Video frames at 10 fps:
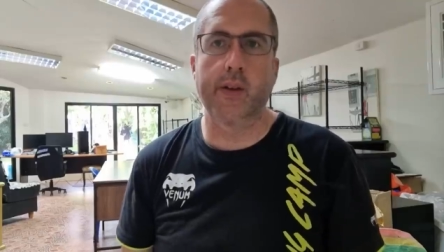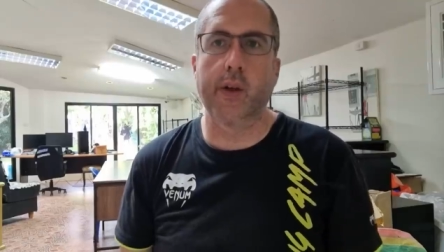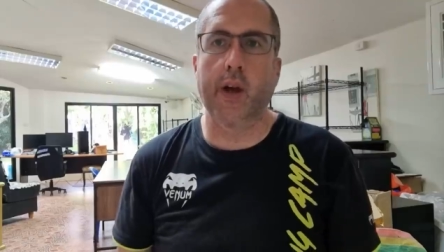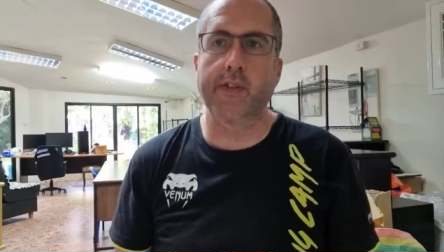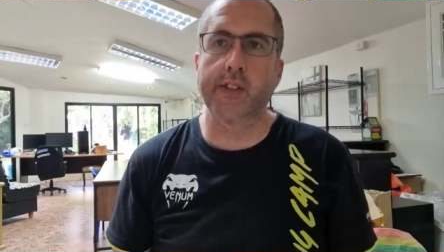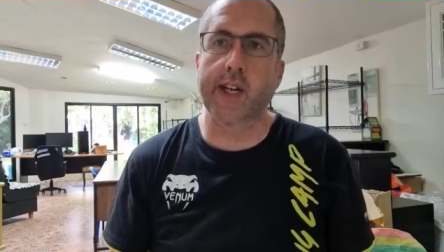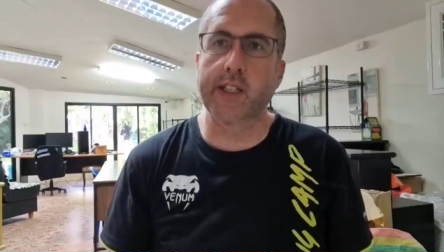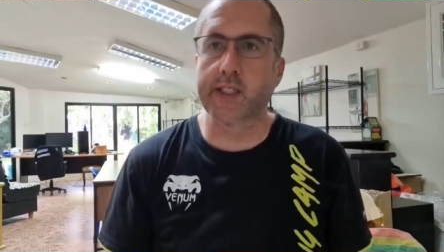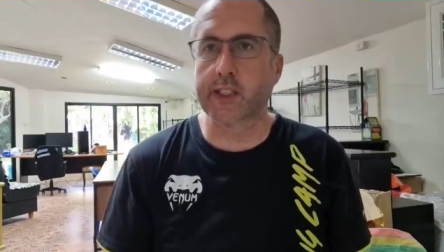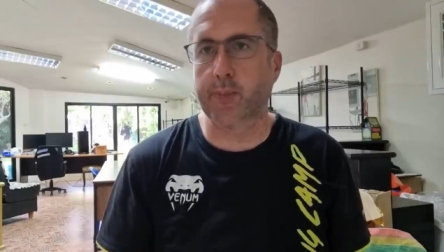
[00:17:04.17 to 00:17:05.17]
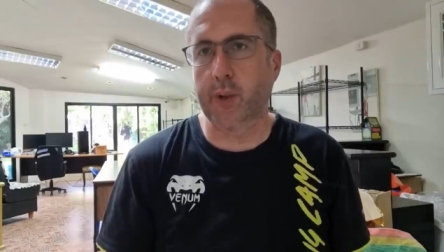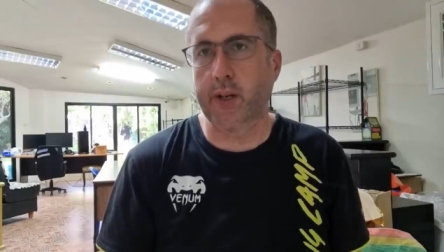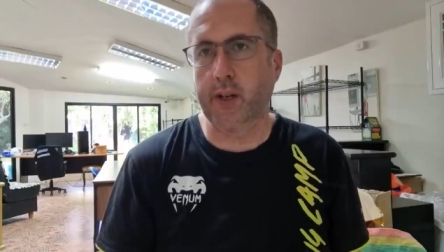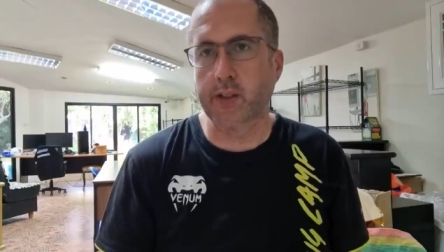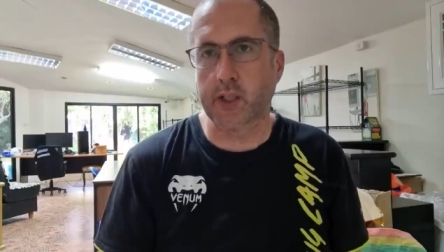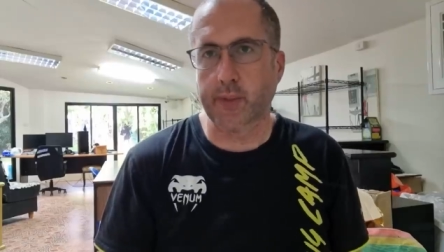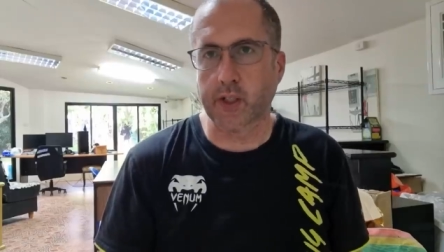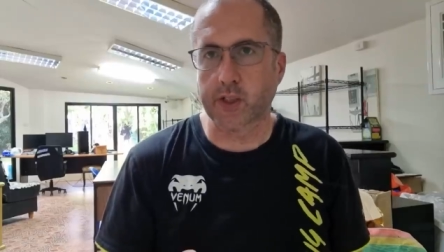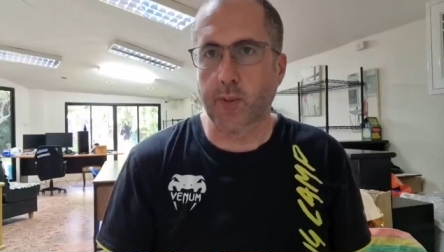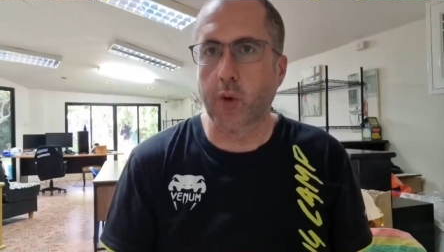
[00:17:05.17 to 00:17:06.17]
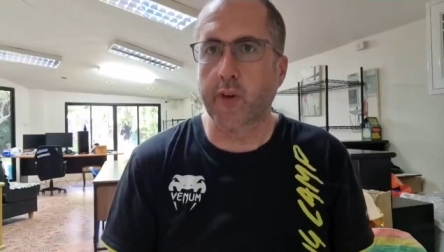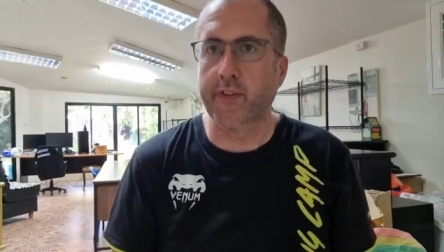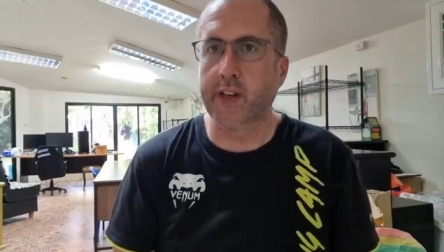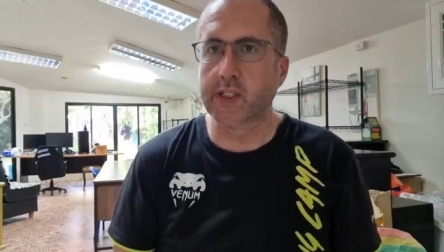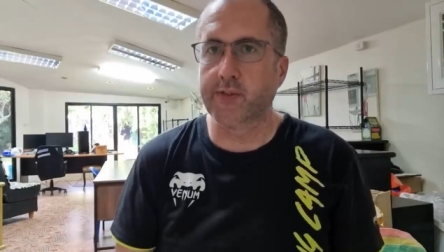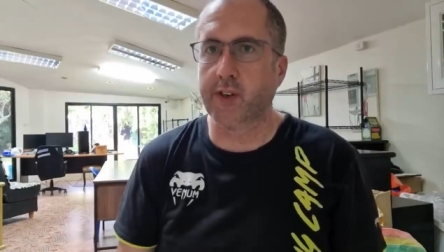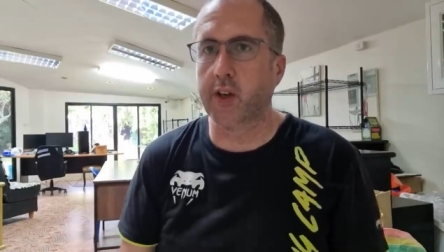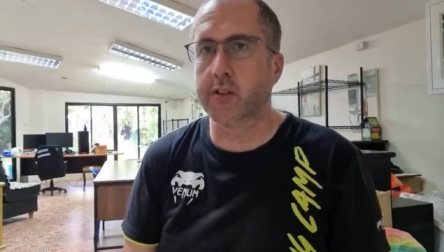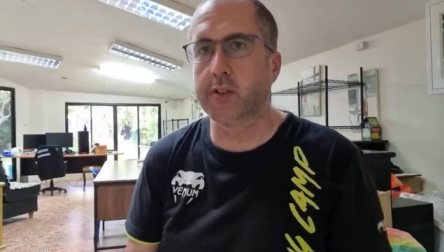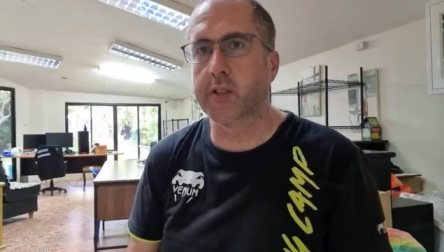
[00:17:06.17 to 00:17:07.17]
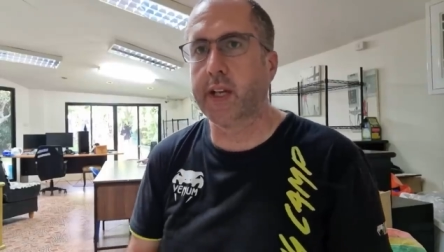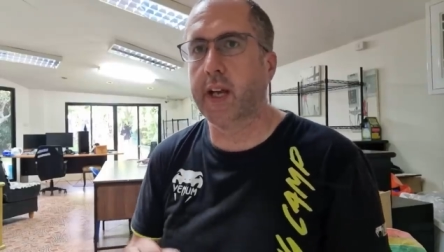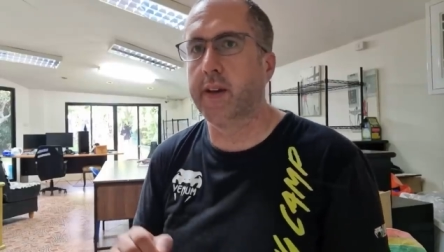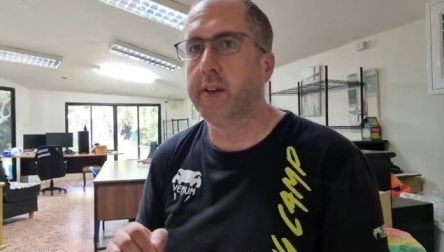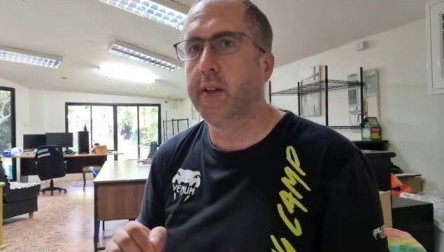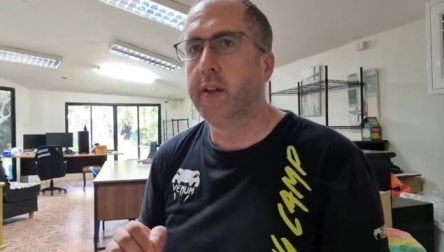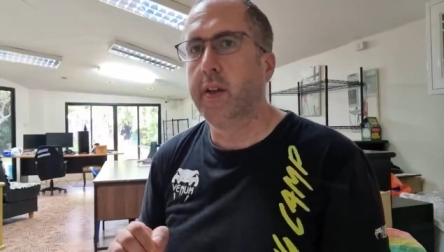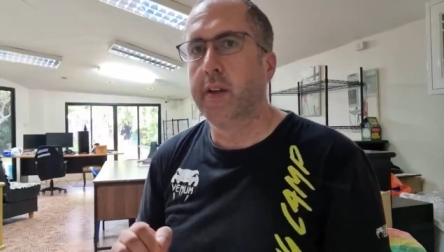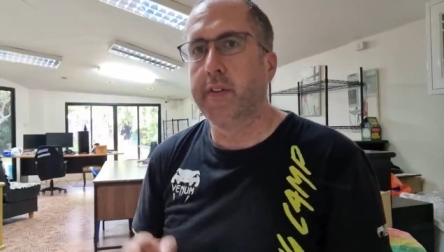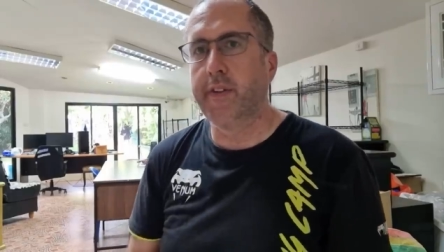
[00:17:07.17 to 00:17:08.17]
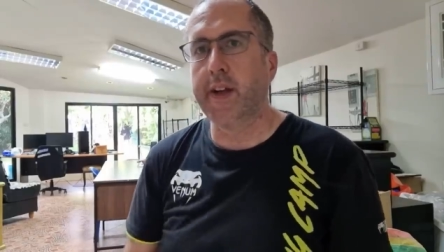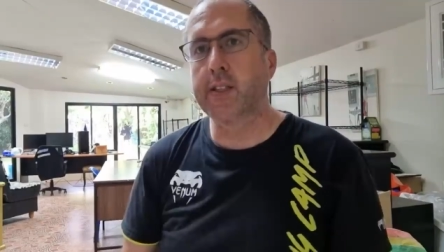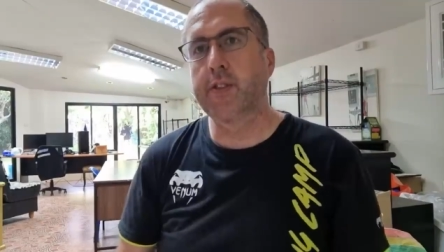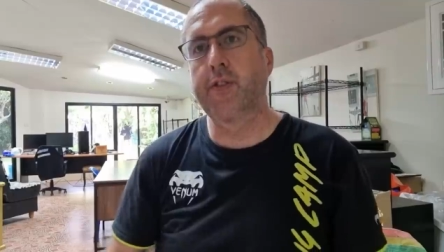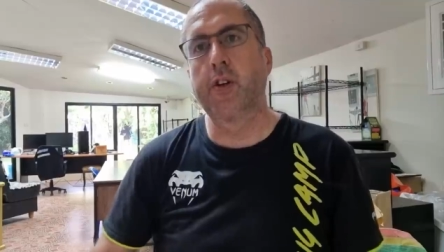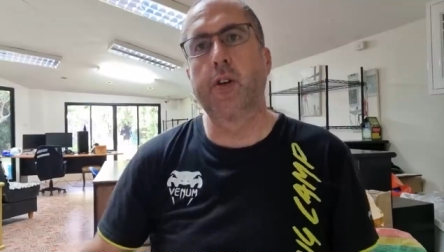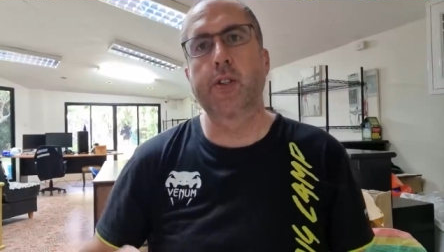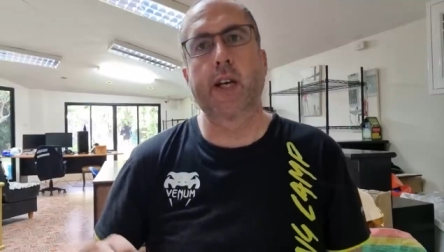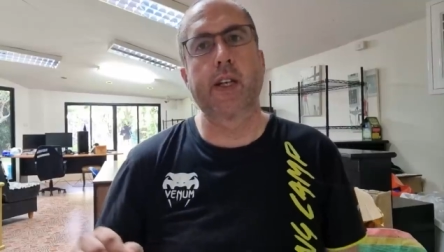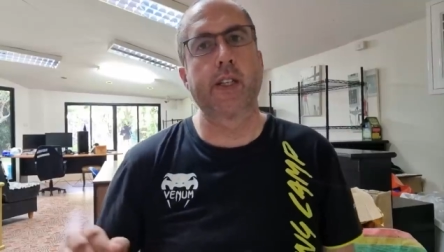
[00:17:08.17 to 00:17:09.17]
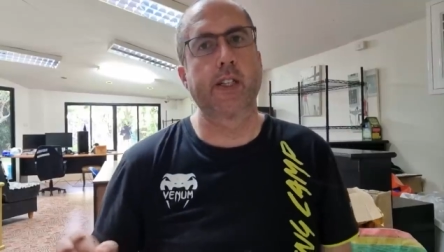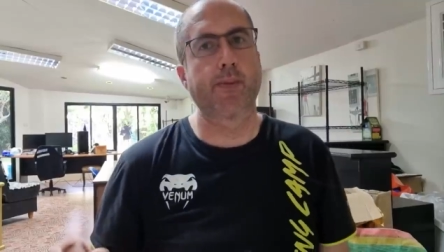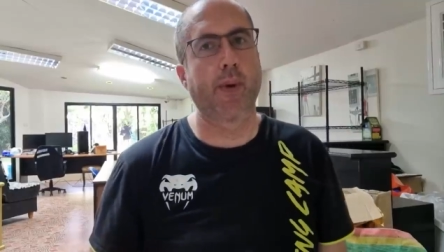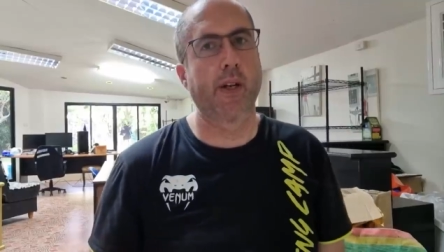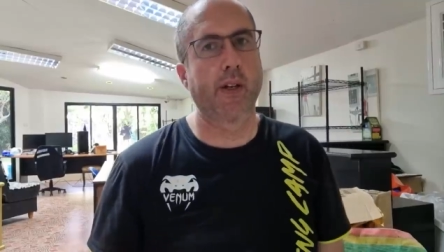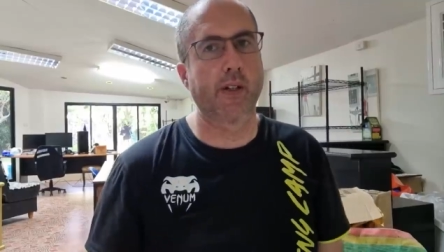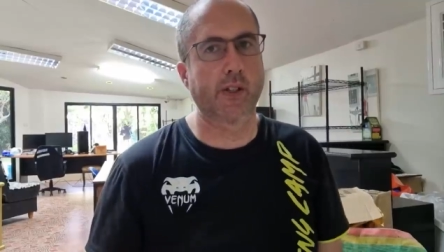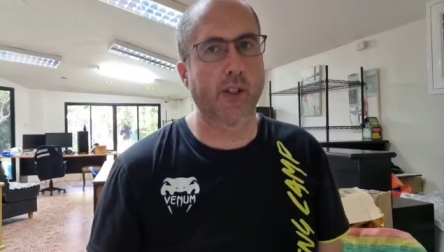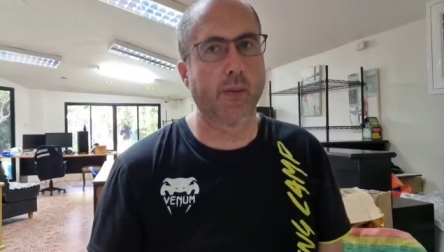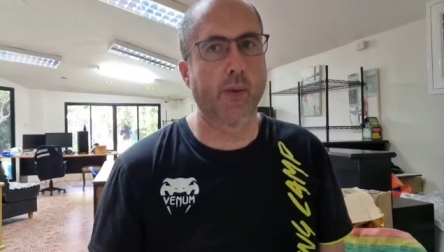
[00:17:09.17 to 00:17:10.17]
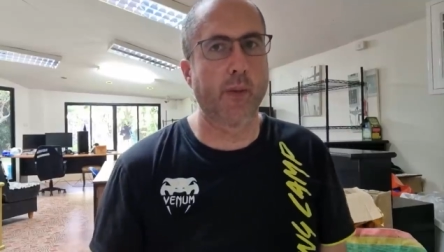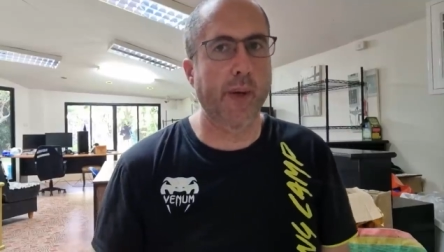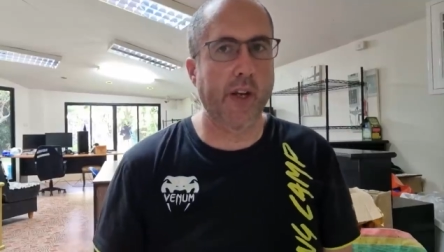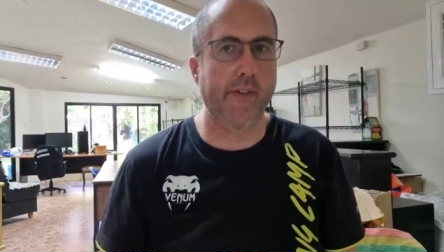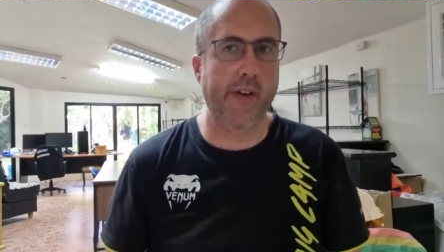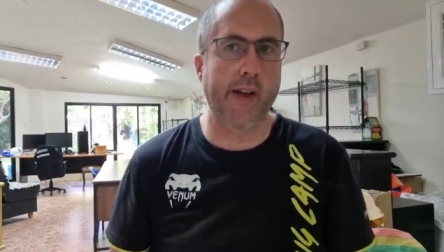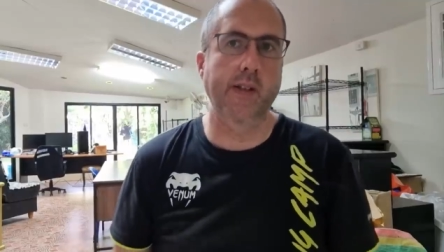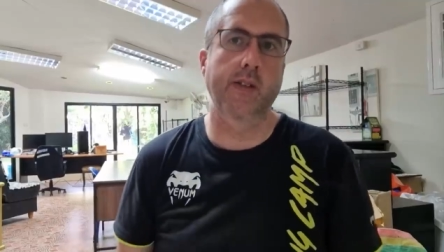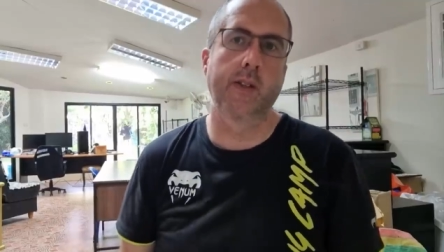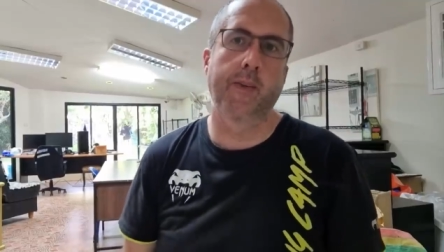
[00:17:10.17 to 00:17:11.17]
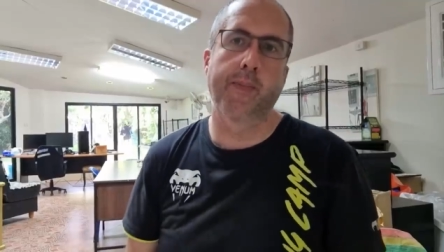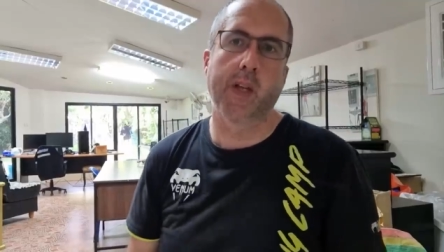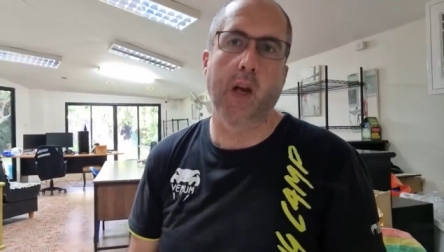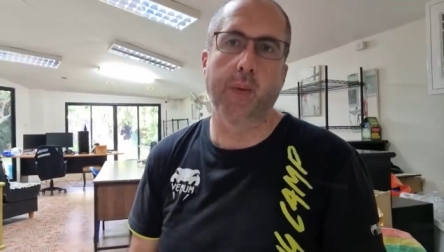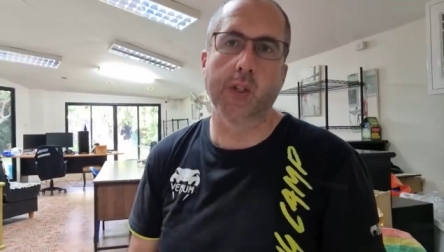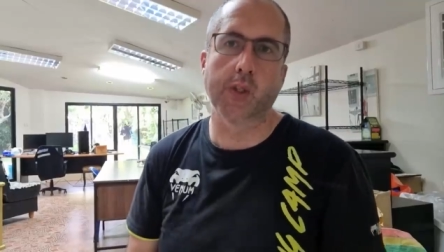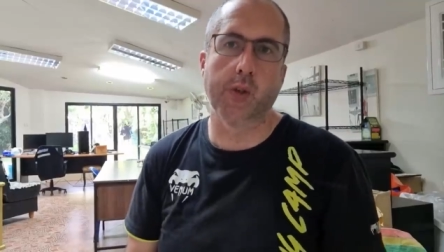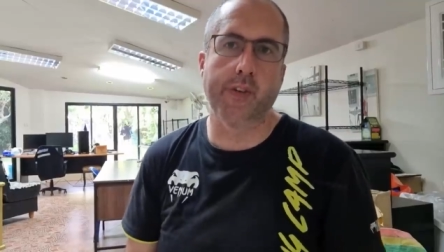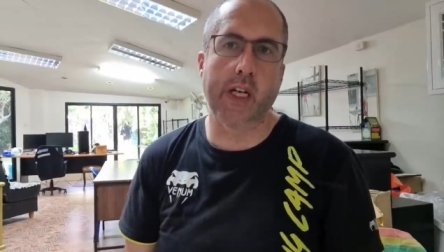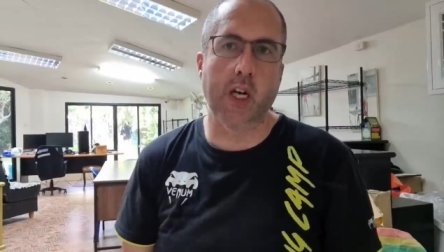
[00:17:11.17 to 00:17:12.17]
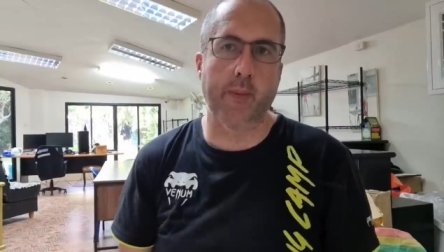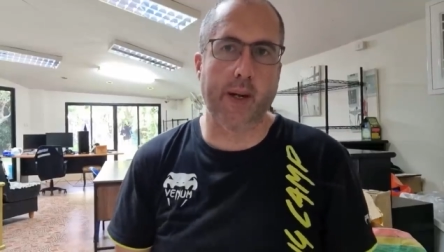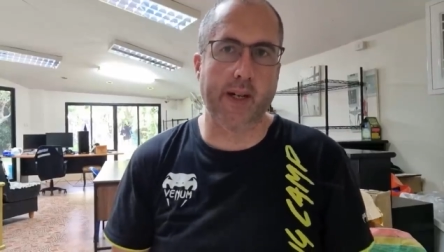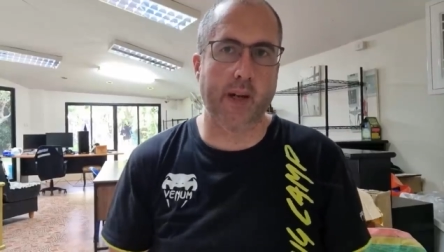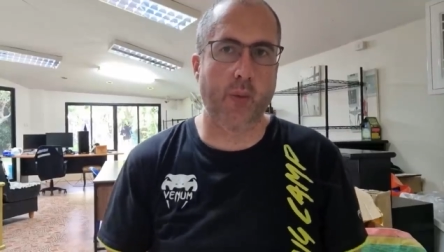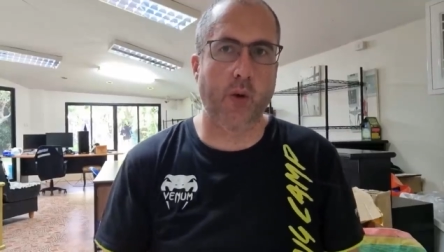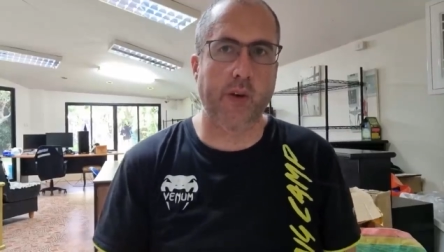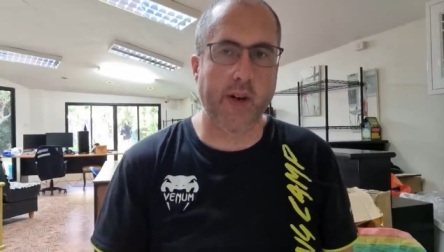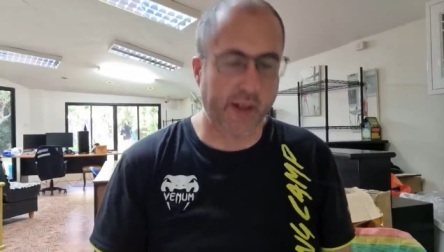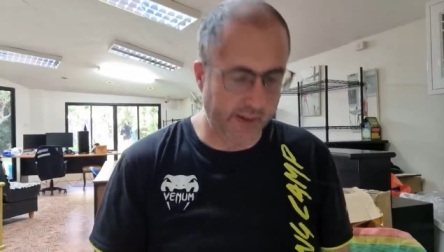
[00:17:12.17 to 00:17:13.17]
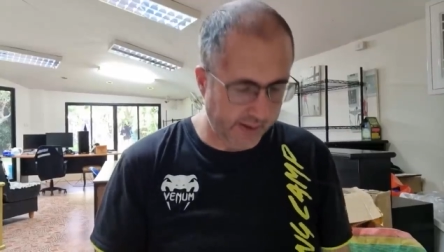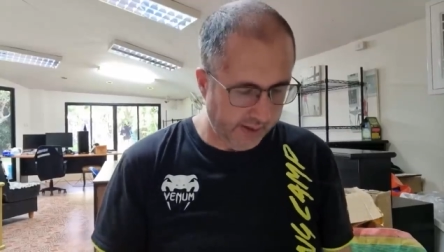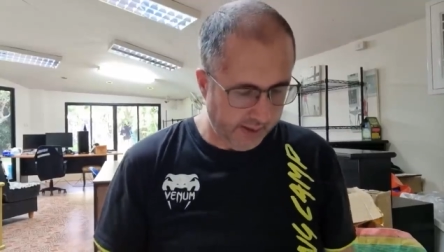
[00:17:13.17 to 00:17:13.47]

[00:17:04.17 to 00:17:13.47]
You have to take discipline in some of the smaller things first to get fit for taking discipline in some of the bigger things. I'm going to do a video about that one day.